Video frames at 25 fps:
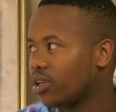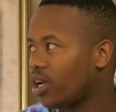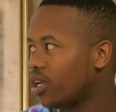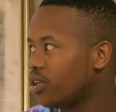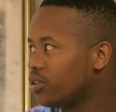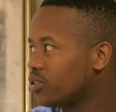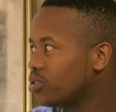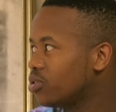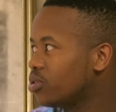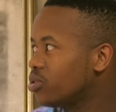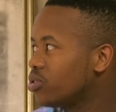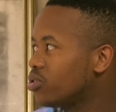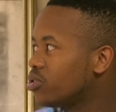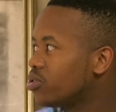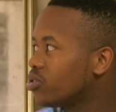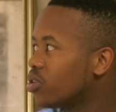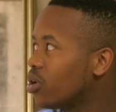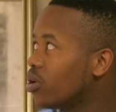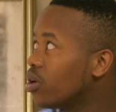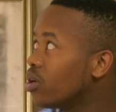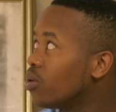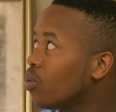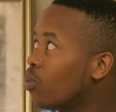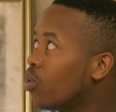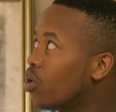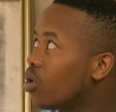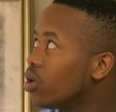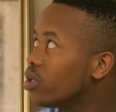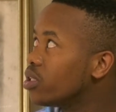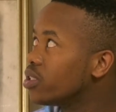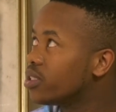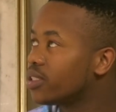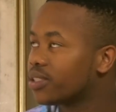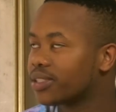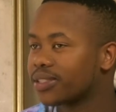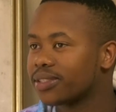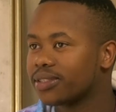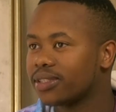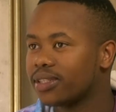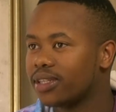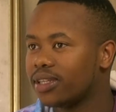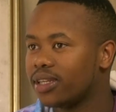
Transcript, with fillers: I used to draw on walls